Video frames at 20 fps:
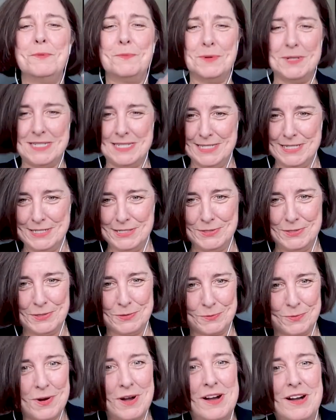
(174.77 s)
What did you
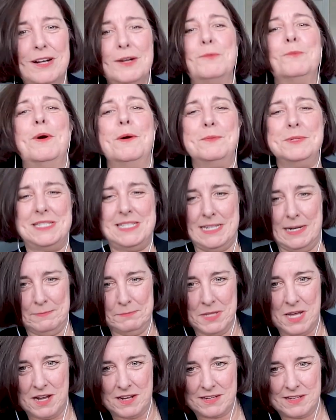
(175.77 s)
do wrong? What was
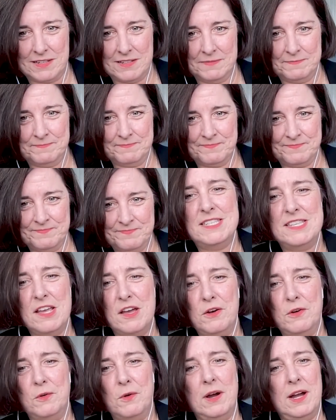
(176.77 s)
dumb luck?
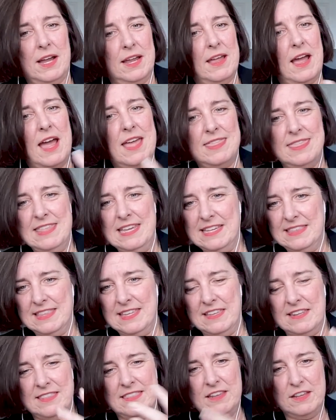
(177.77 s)
So I
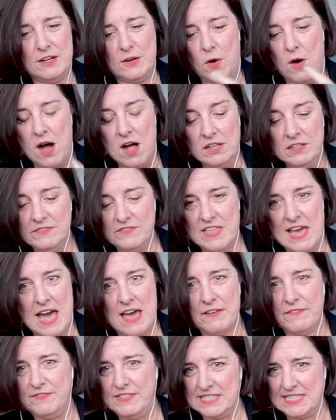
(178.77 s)
think that, you know, all of
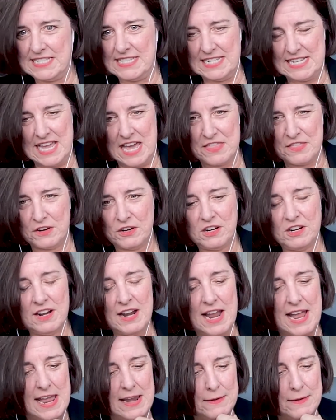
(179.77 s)
that fits together.